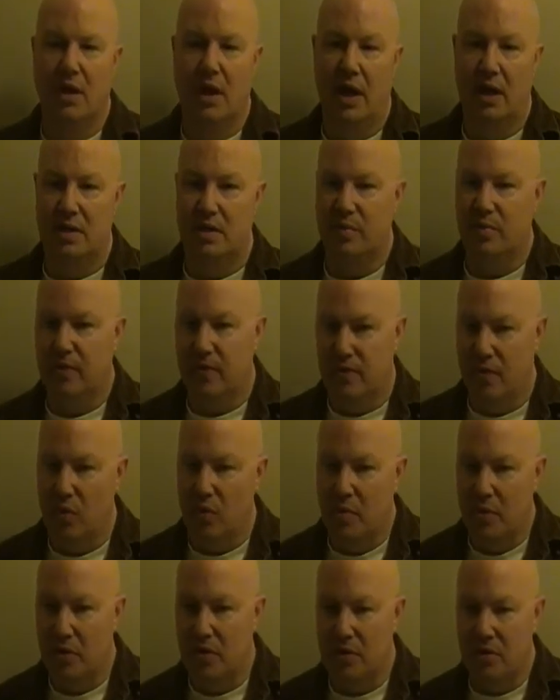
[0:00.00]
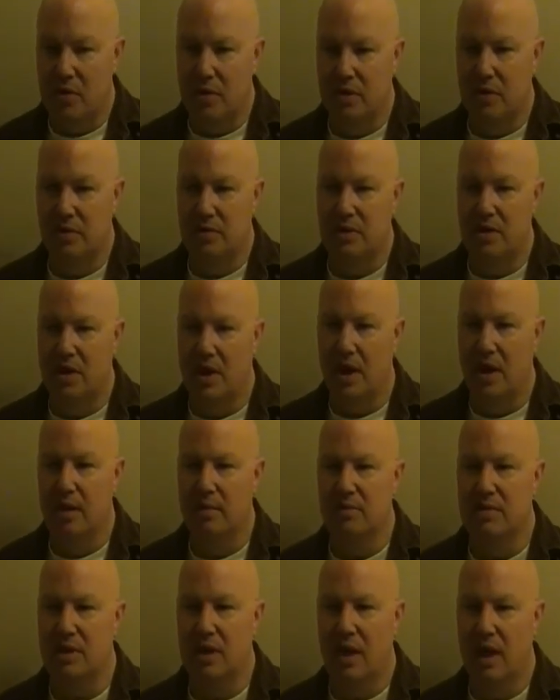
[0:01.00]
as a performer during those
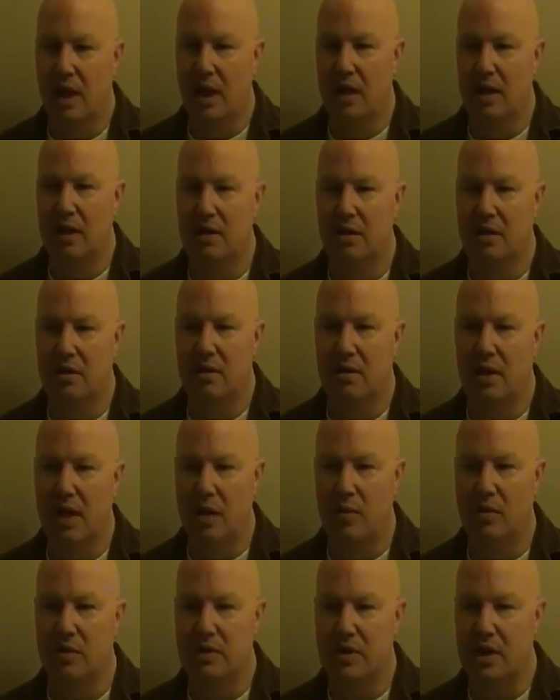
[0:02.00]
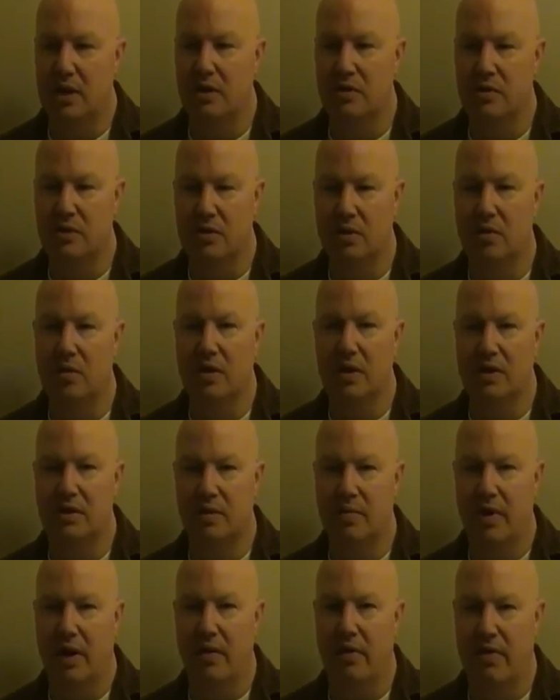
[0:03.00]
times, and they will tell stories
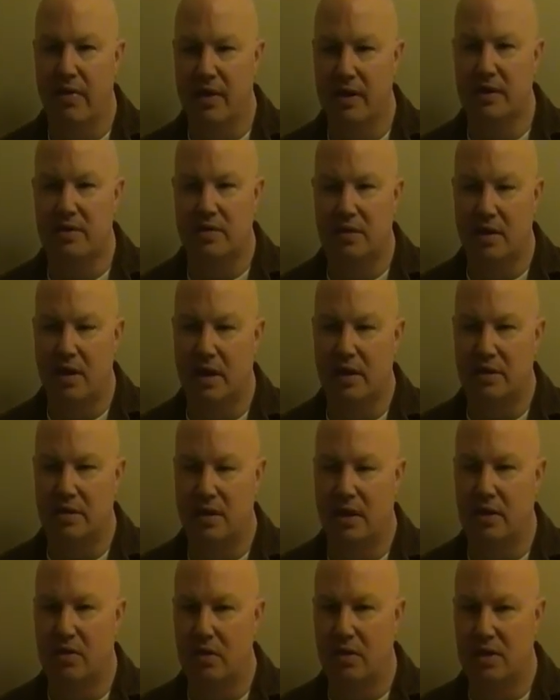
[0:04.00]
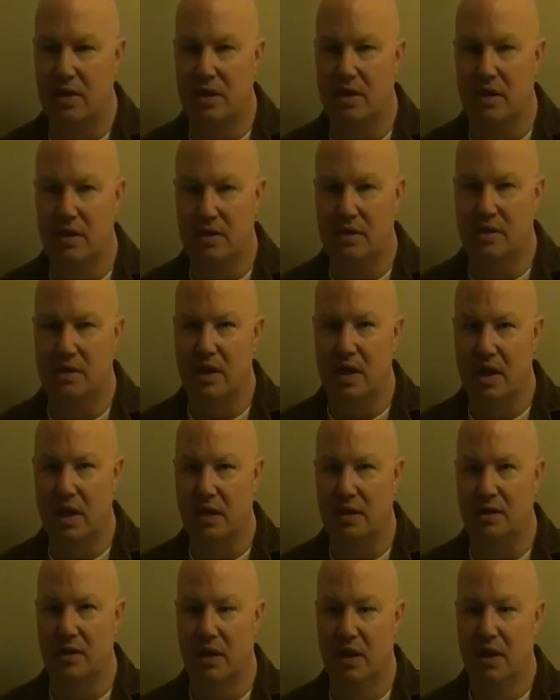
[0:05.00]
about things that I said or did on
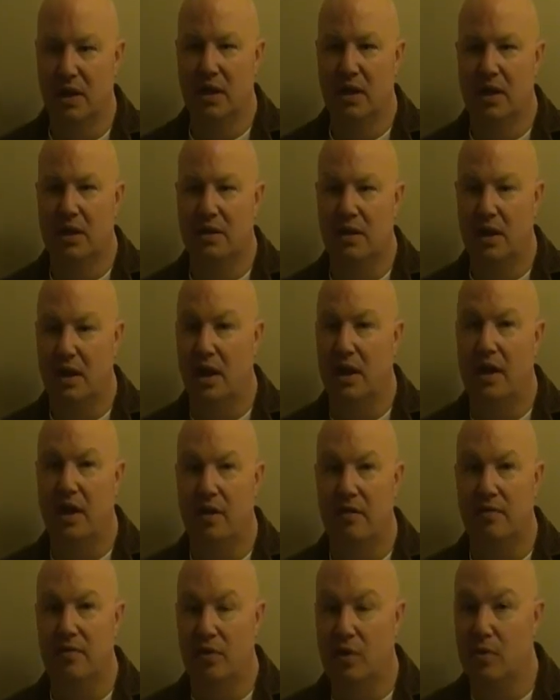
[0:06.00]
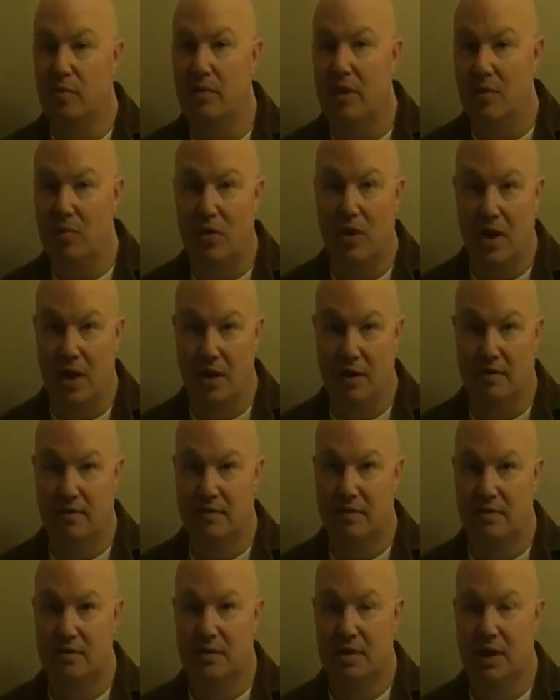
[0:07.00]
stage that I have no memory of.
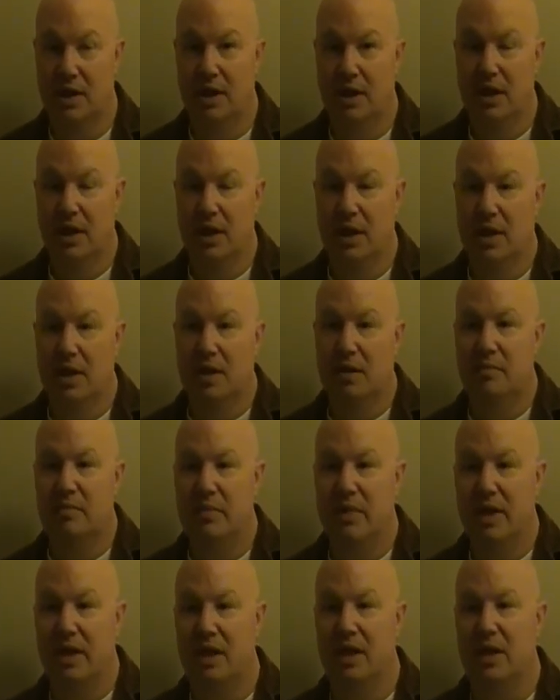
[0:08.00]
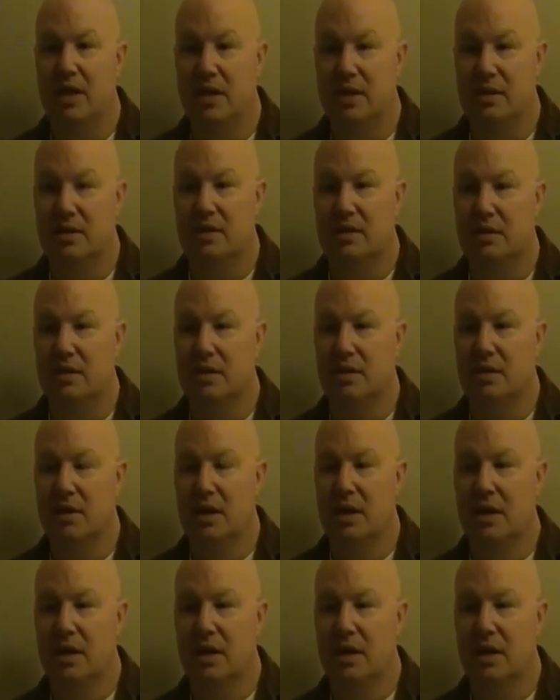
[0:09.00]
Because